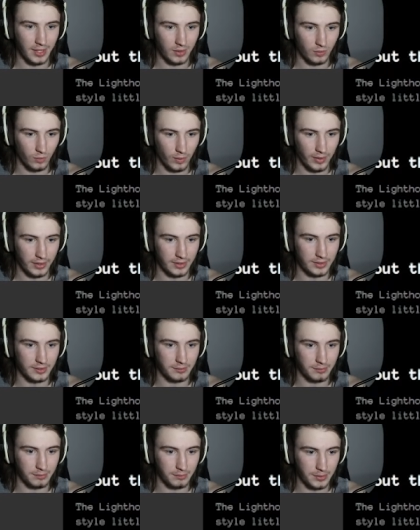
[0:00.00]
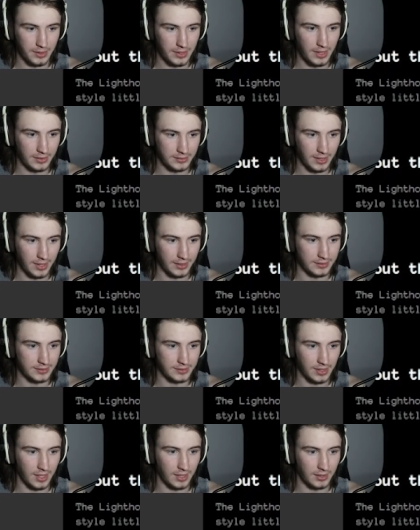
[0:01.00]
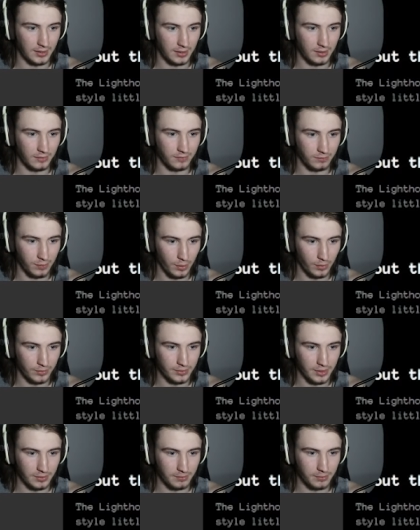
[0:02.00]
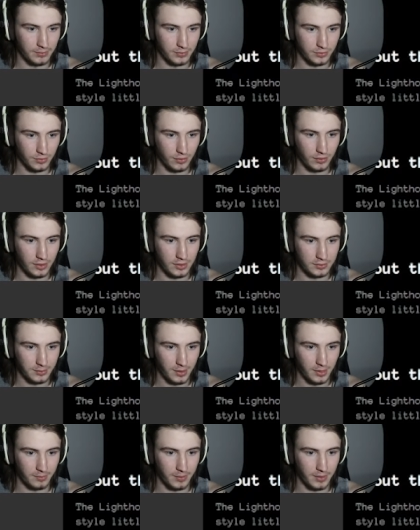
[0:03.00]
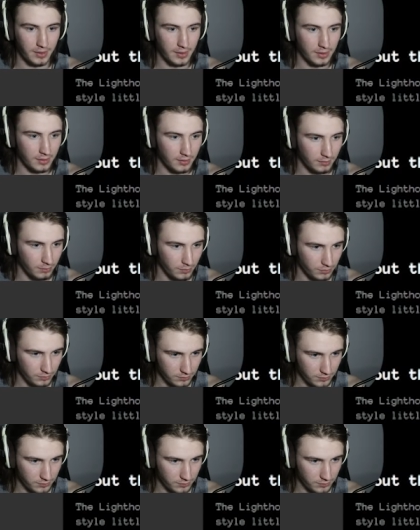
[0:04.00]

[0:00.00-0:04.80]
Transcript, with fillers: and white PSX-style little prototype strongly inspired by the end of the